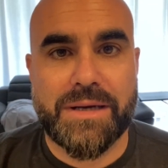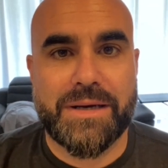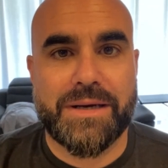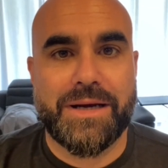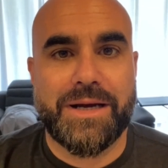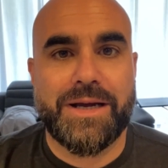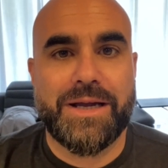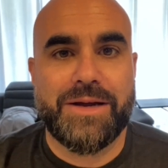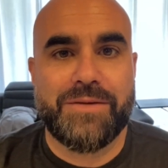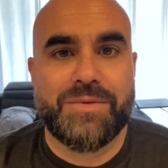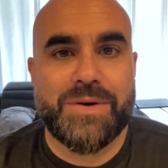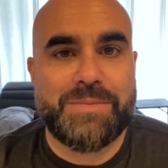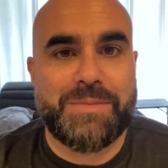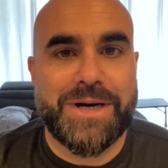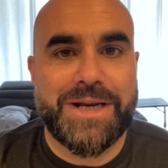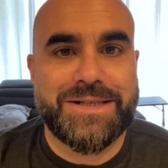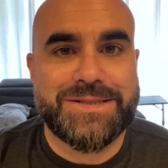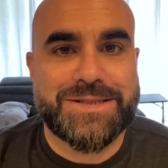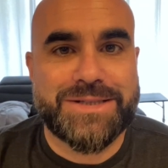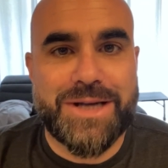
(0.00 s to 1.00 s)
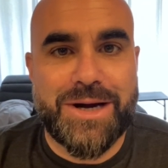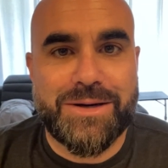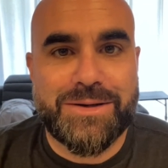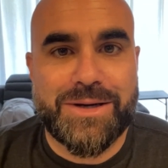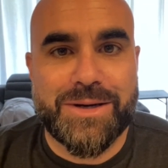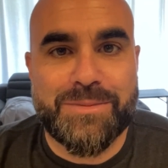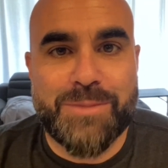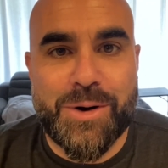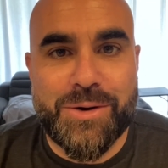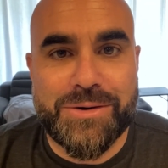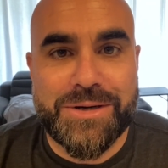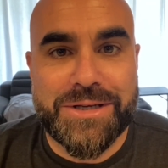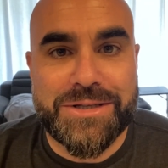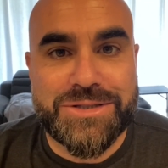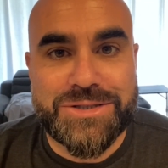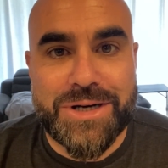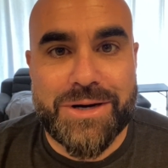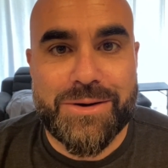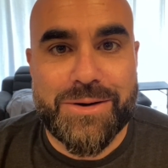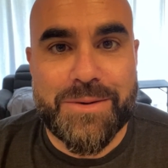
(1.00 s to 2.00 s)
Hi, everybody. It's Dr.
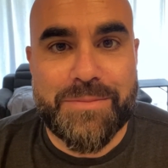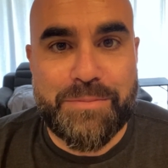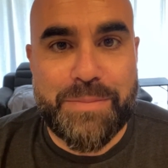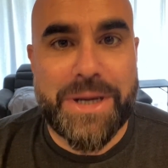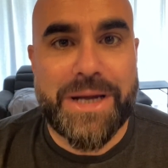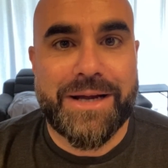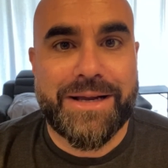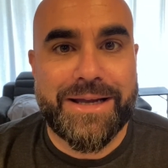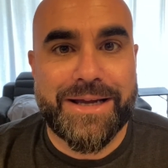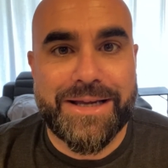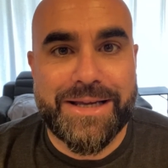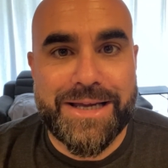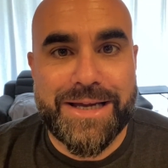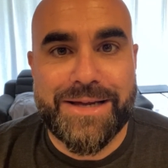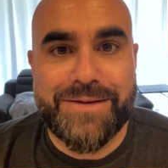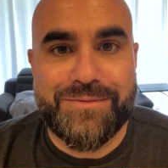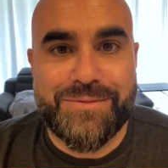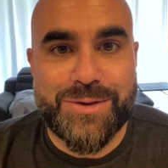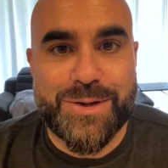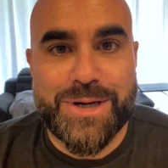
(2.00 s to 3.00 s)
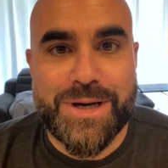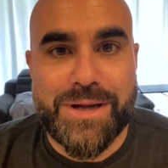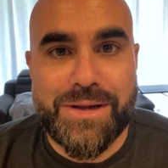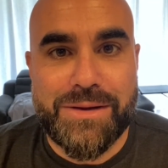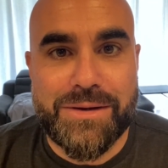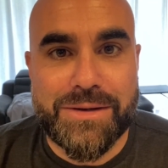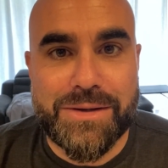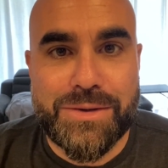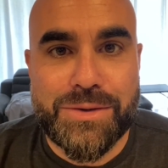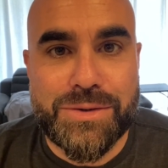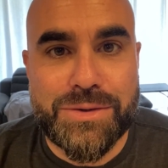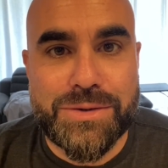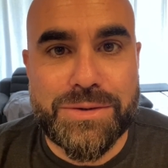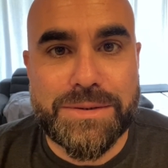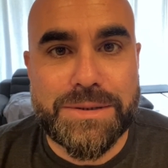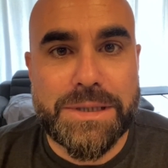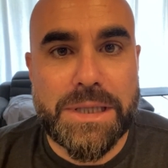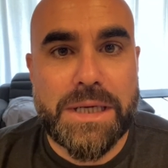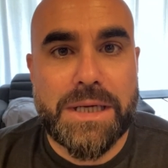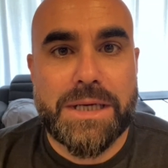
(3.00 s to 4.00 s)
Moti Charter back again for another
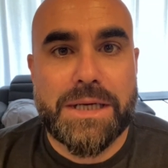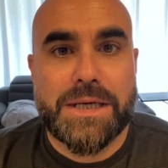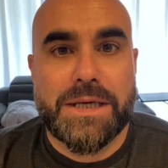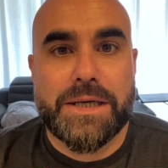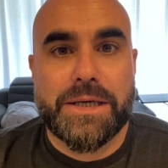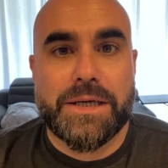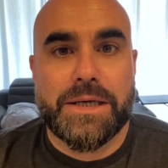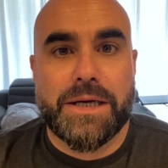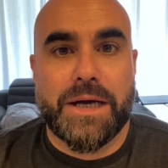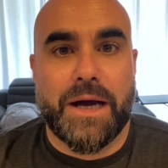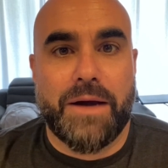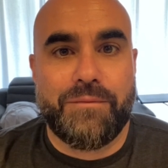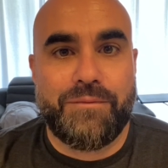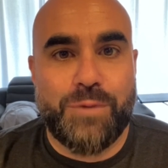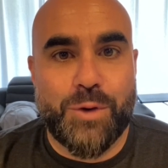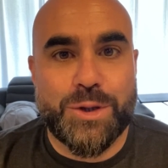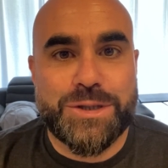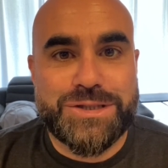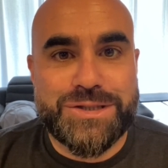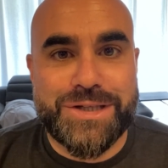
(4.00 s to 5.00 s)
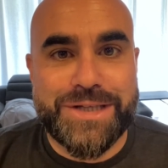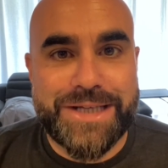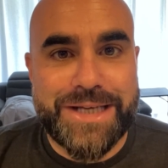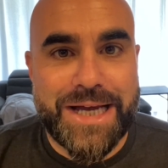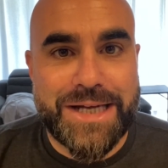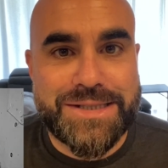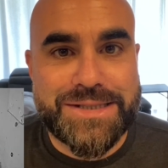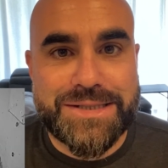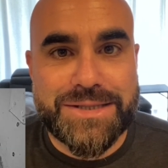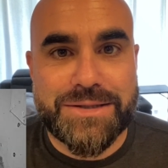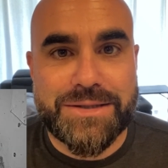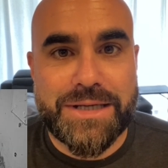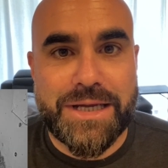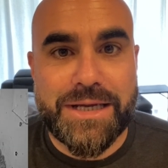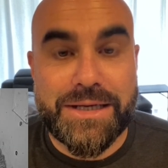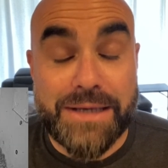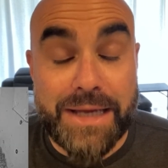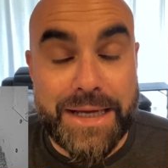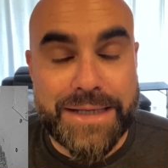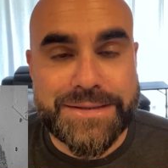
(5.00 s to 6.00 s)
hoot.
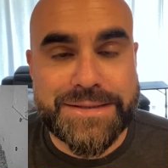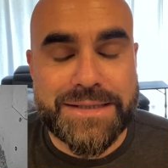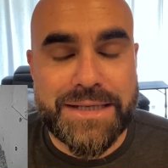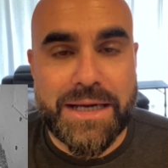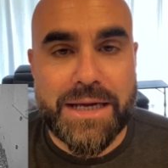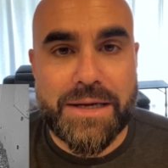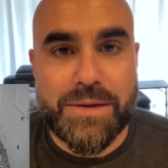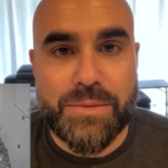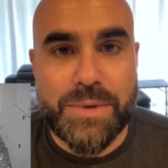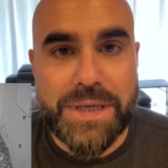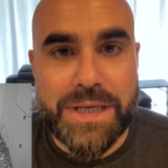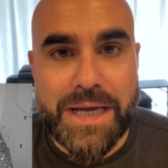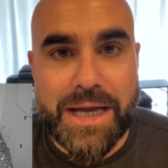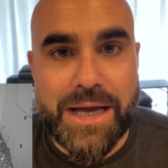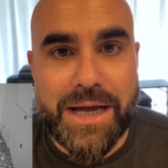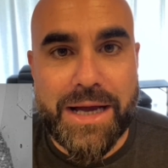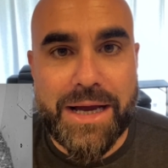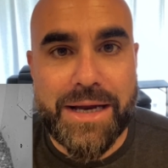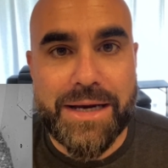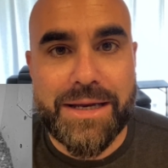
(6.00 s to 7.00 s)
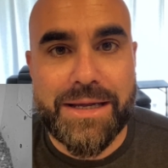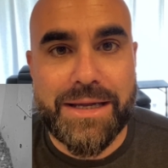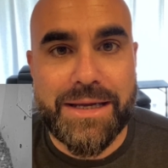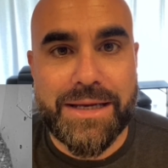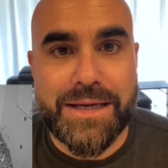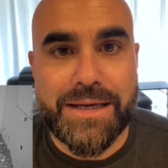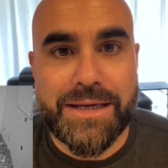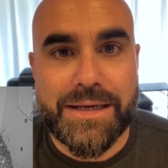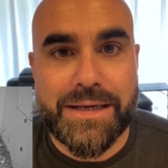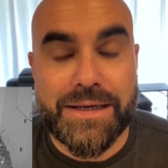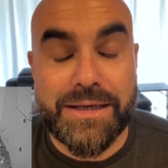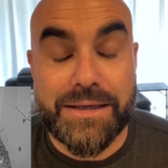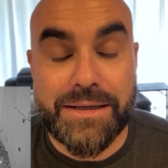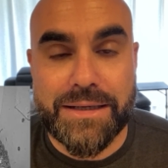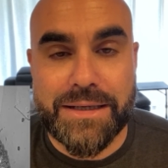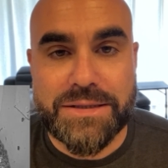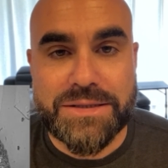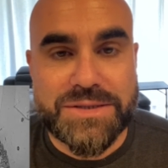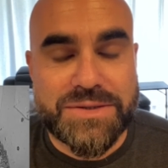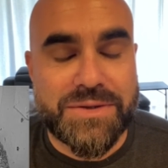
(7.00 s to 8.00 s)
Unfortunately, last night, we had
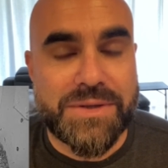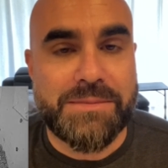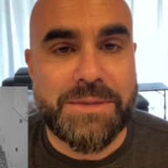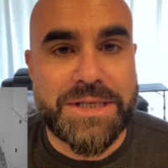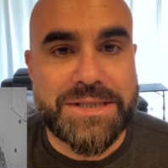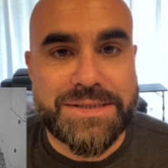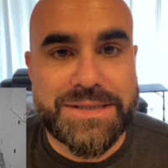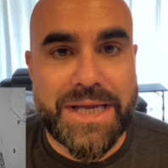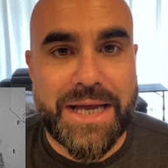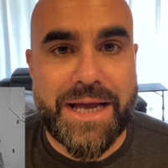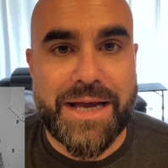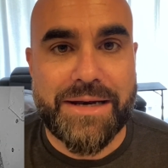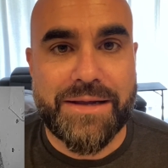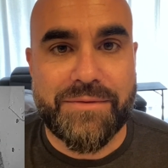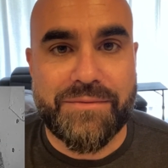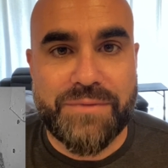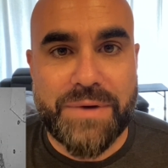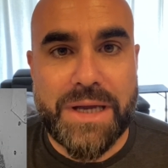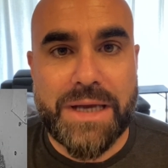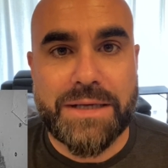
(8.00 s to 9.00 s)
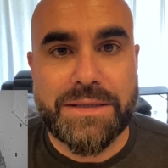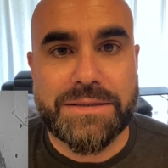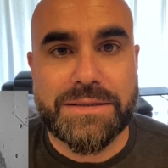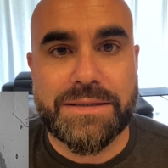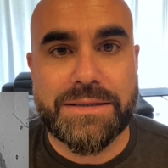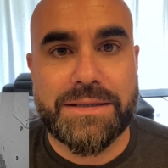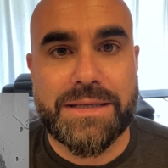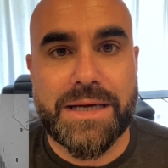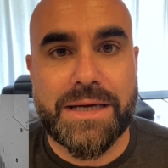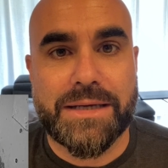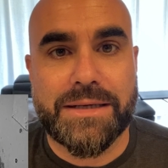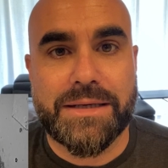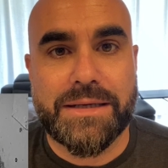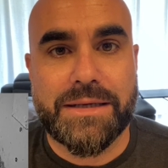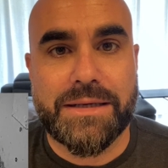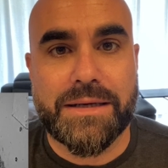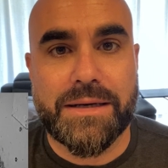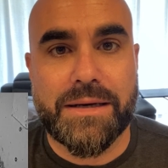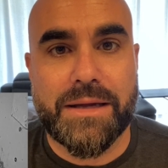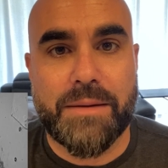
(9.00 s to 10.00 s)
an extremely sad event that
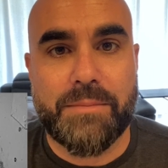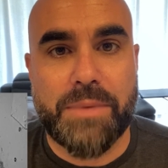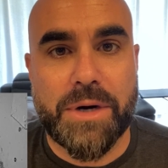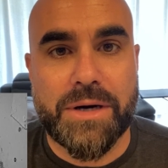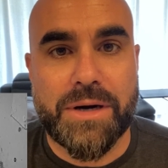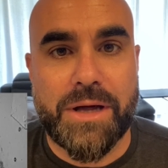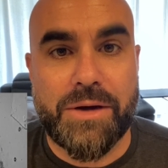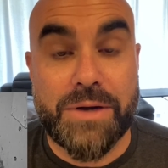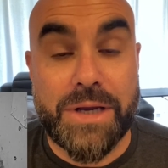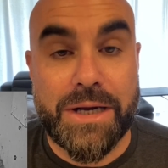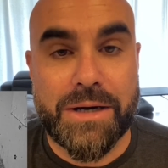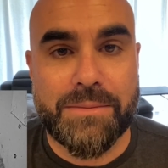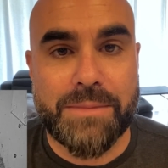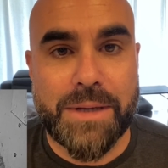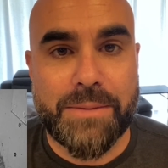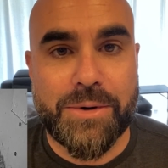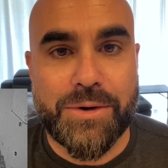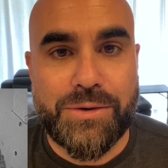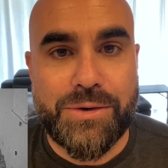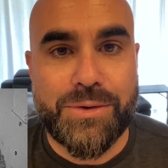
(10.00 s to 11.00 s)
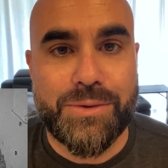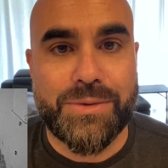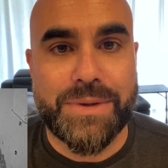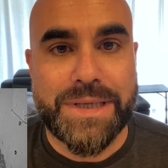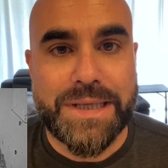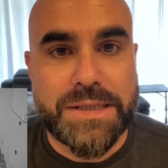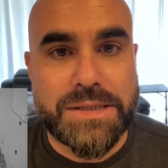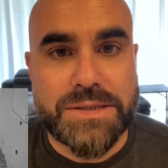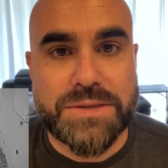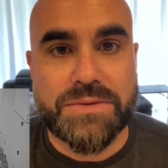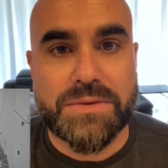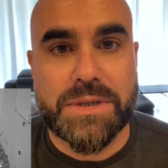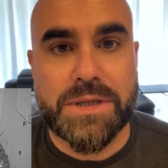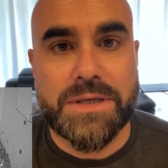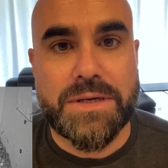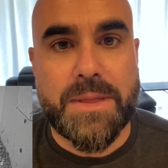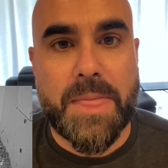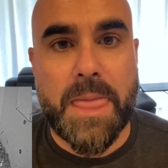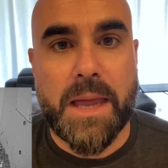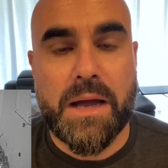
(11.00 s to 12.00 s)
in Barn Owl Camp number 2 in
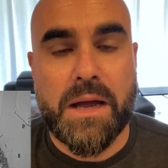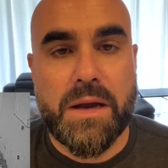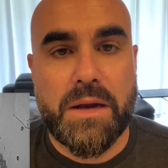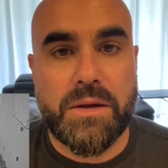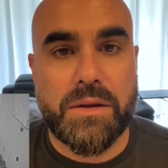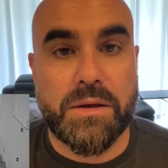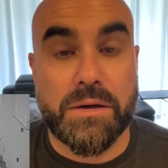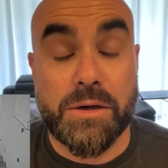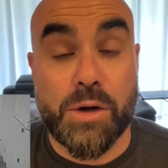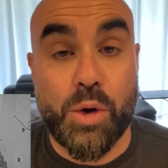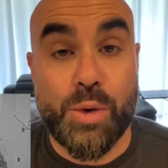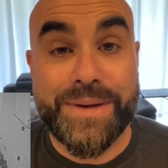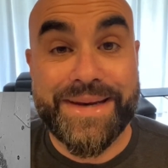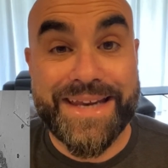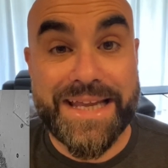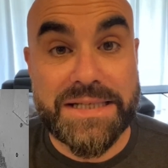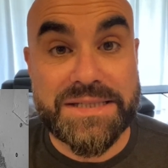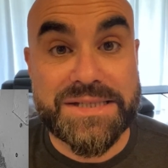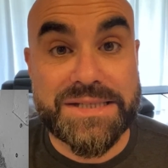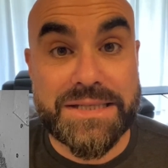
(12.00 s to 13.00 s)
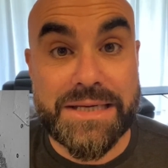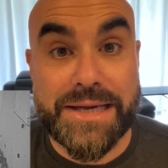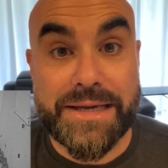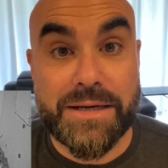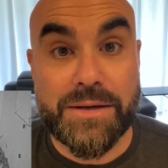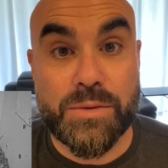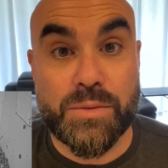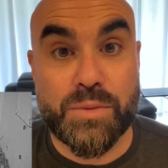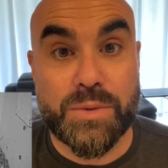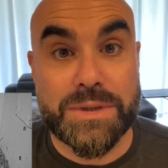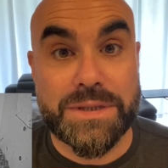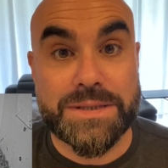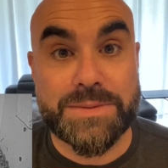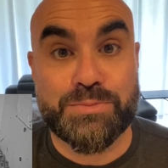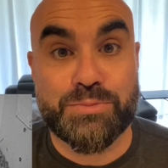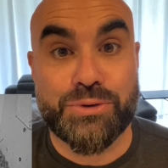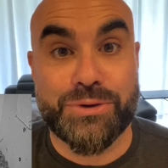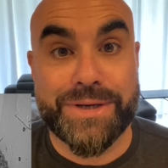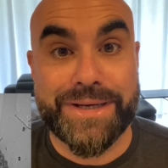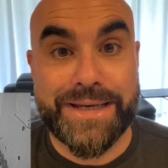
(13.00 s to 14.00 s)
Israel, the lone nestling
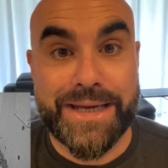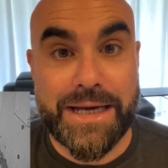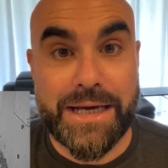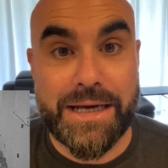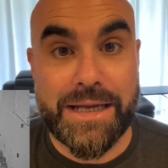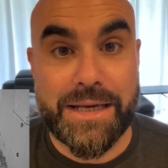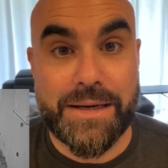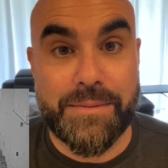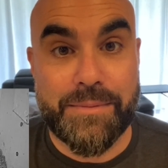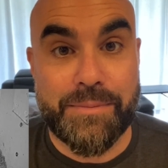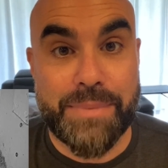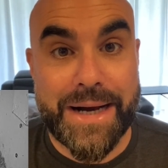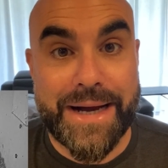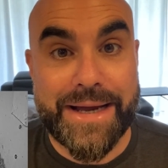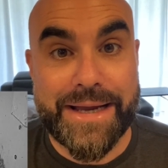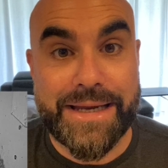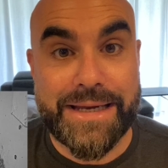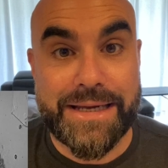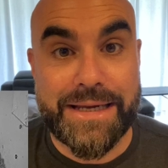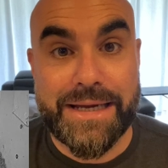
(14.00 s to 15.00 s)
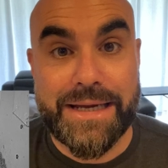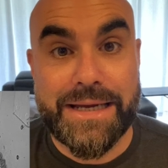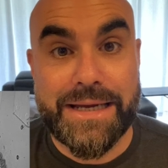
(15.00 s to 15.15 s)
was predated by